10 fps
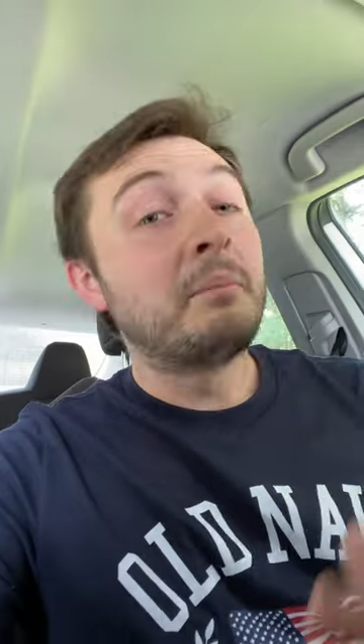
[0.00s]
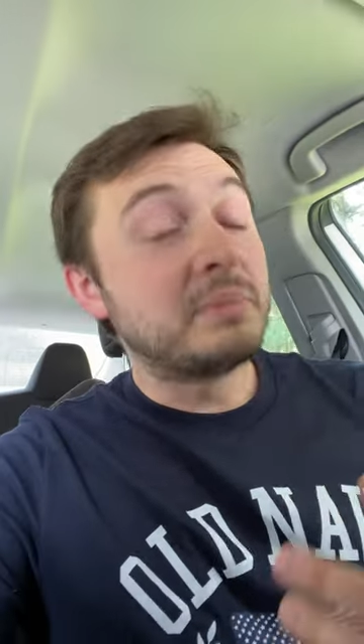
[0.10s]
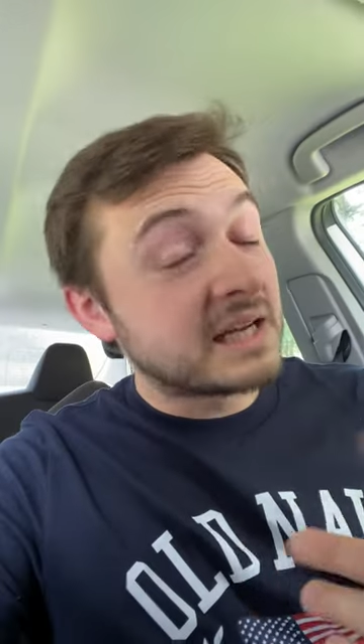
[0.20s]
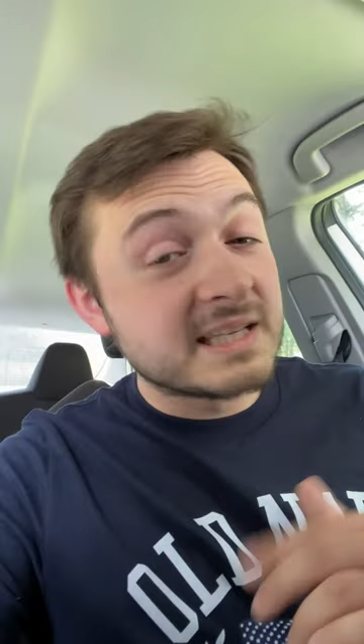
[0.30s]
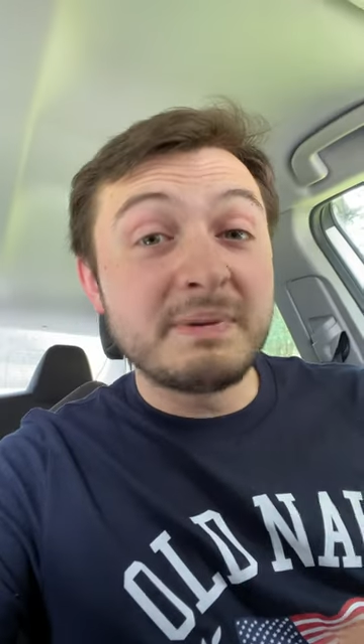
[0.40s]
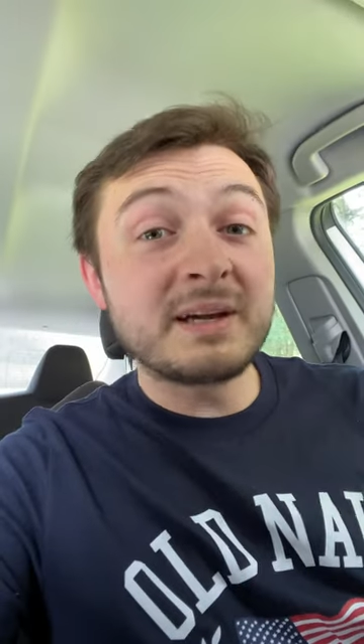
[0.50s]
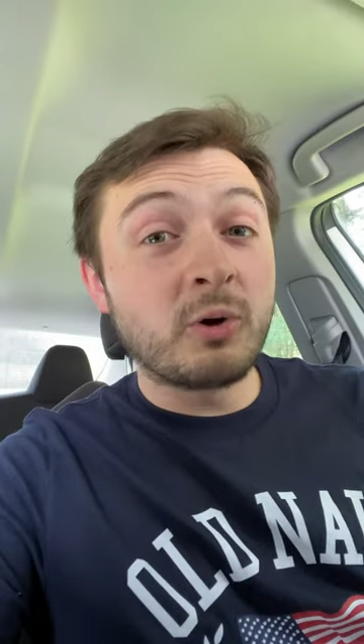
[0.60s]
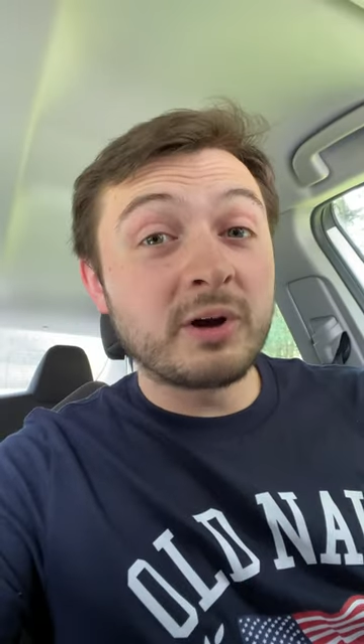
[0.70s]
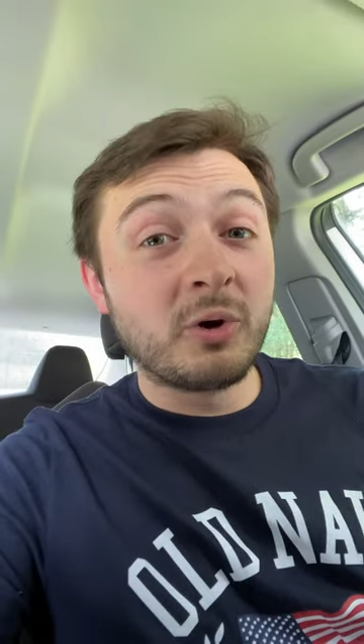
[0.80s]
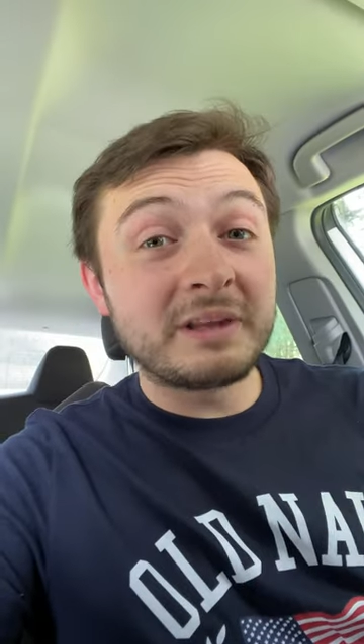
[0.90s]
because
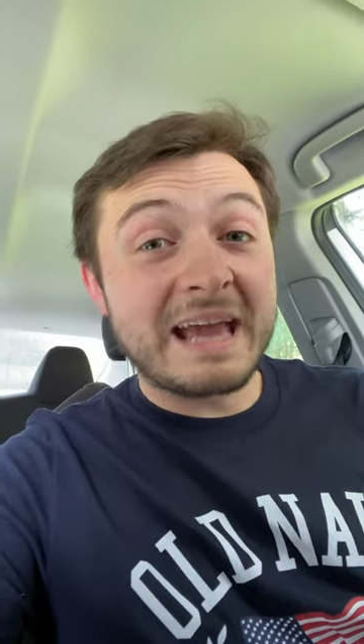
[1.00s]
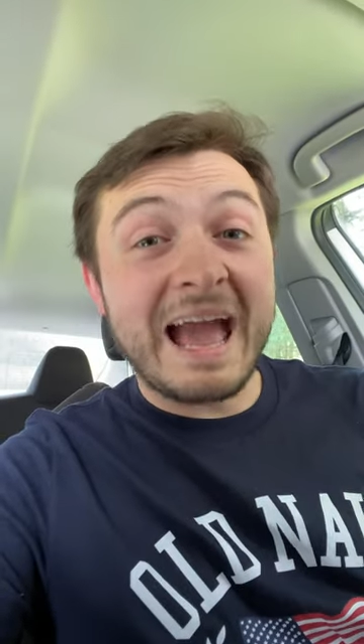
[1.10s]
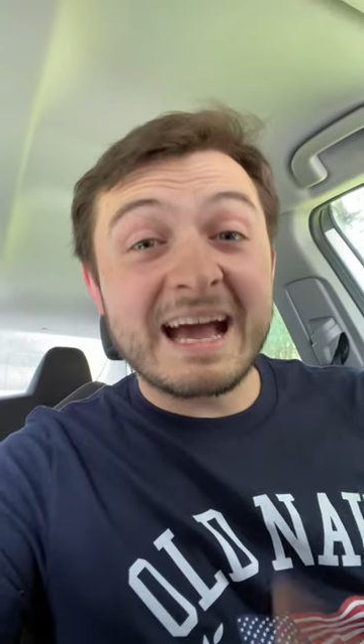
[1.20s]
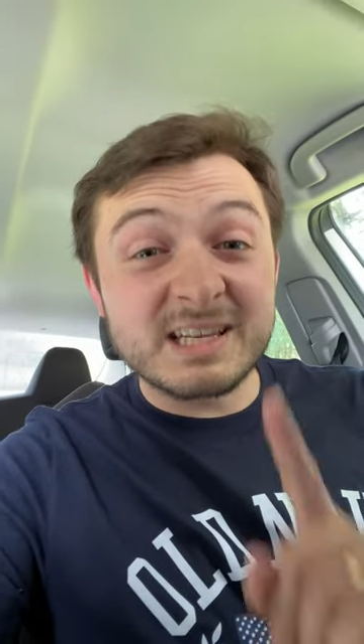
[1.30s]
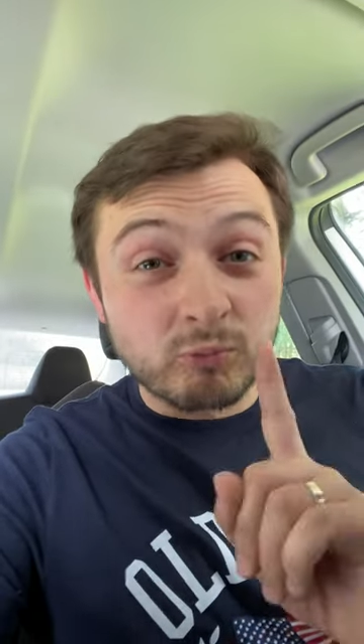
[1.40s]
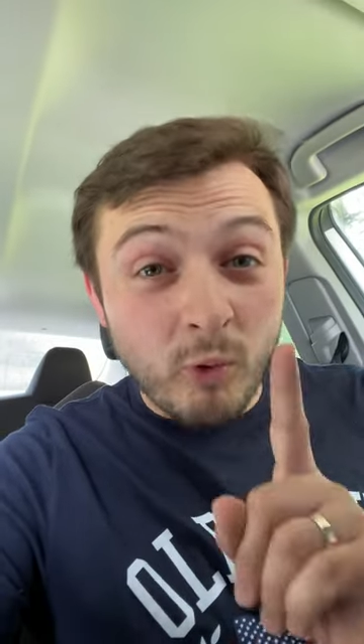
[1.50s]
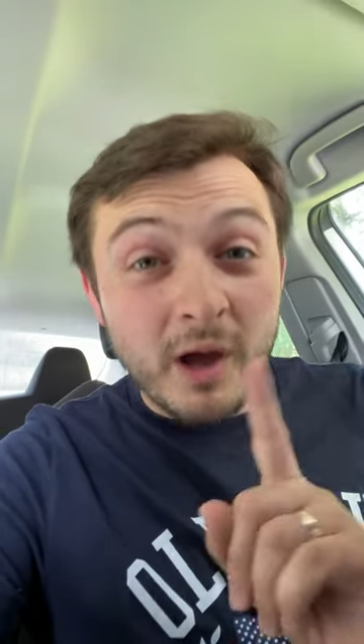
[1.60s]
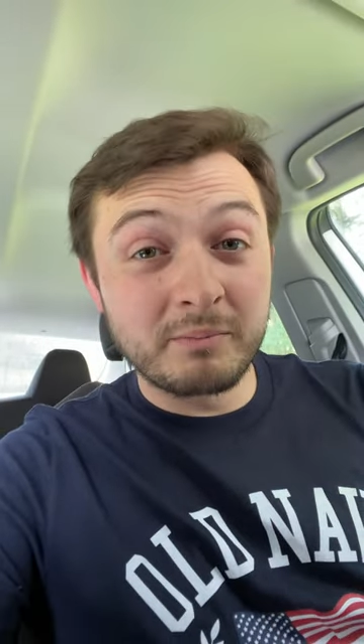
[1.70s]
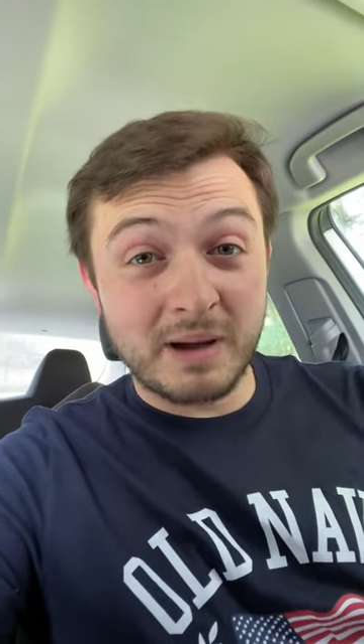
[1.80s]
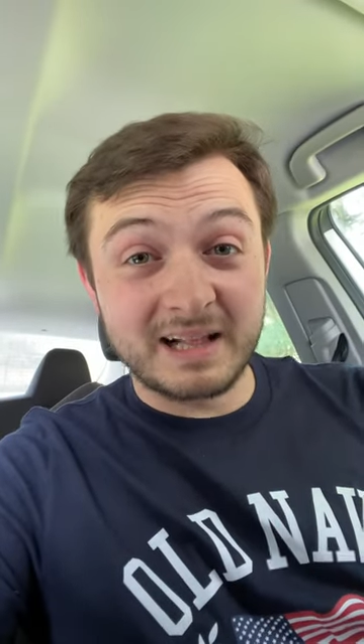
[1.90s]
Bitcoin only has
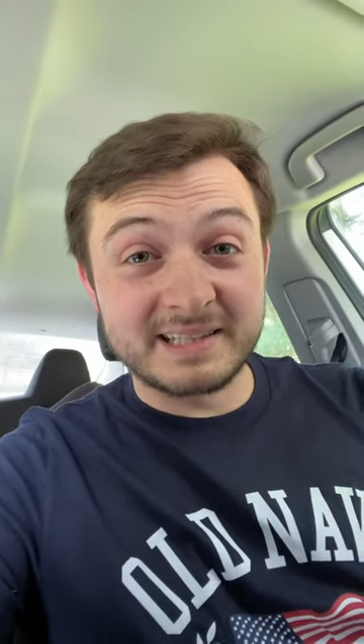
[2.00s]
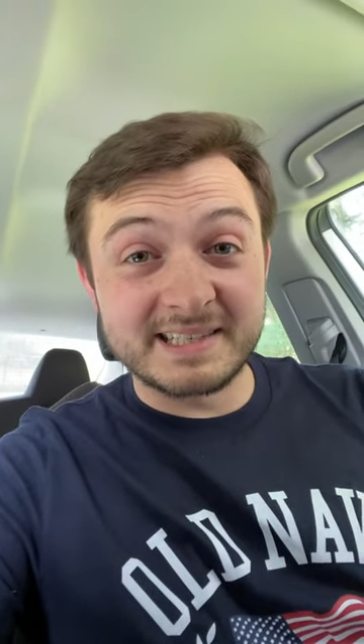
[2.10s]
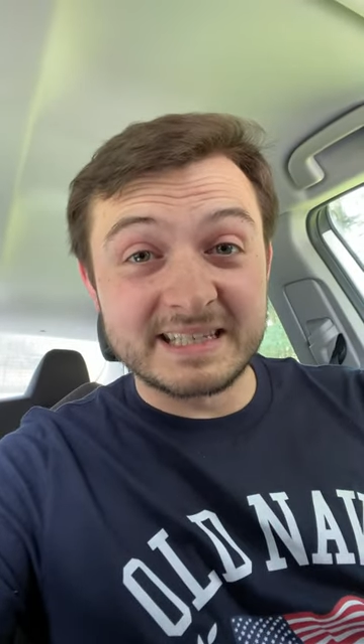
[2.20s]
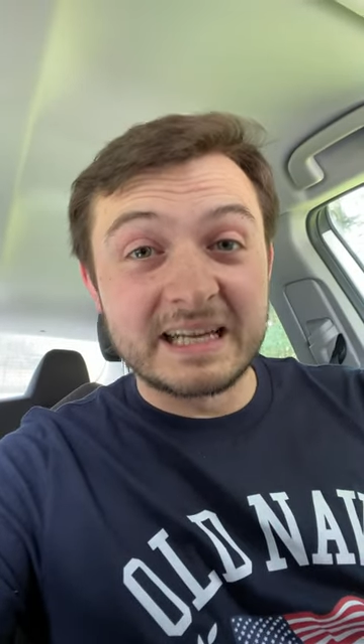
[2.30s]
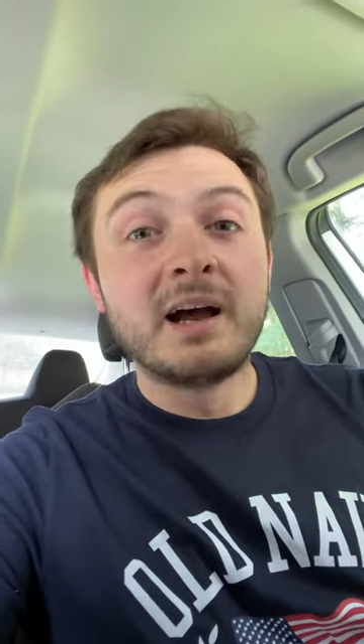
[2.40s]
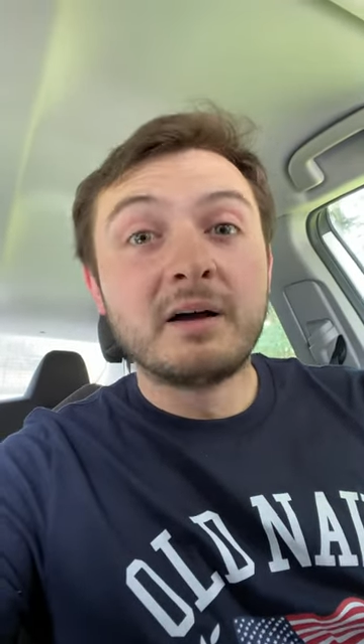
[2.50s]
one policy: